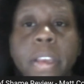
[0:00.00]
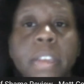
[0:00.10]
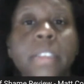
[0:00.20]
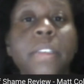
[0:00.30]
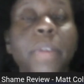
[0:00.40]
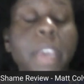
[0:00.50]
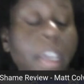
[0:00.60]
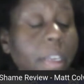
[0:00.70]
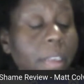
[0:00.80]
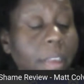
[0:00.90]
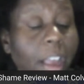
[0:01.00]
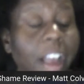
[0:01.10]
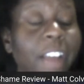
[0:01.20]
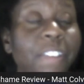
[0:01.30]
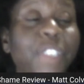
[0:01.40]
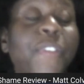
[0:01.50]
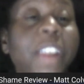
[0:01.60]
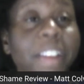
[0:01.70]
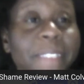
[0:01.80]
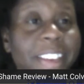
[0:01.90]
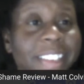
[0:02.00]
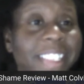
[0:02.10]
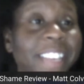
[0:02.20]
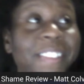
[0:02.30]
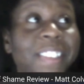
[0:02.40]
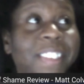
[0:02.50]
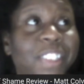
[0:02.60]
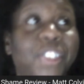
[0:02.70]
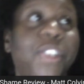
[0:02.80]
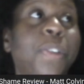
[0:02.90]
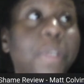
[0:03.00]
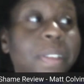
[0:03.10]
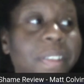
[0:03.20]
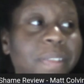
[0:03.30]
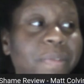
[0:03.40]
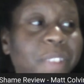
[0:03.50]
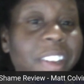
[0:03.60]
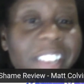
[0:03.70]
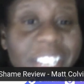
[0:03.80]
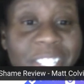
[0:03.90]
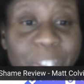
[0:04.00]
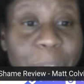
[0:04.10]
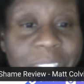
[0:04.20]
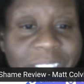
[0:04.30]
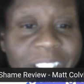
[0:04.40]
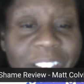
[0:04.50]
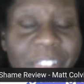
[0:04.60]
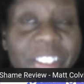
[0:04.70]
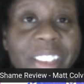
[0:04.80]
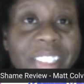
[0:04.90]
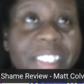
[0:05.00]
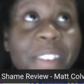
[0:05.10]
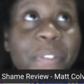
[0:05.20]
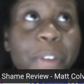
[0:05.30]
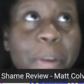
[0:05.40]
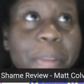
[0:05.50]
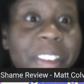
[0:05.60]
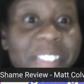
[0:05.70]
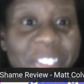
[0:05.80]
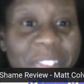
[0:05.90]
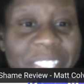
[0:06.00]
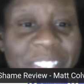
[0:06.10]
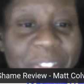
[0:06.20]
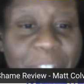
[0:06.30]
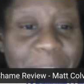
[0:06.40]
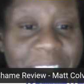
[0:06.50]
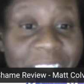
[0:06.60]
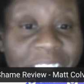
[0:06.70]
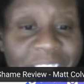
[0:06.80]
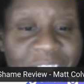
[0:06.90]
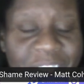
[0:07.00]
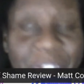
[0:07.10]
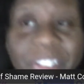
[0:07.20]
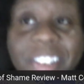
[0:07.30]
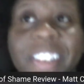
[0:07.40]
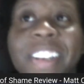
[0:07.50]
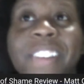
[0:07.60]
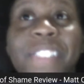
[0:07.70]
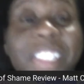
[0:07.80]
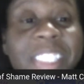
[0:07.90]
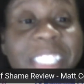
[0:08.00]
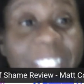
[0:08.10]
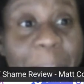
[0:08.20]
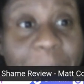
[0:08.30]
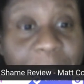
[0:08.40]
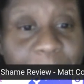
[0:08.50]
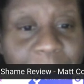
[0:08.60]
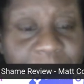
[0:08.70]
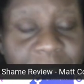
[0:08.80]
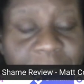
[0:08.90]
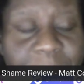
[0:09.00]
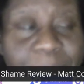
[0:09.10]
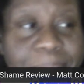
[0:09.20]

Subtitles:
So he was funny because he showed where he sourced a lot of that stuff from. He was sourcing it from the dollar store, which is the same thing I would have done.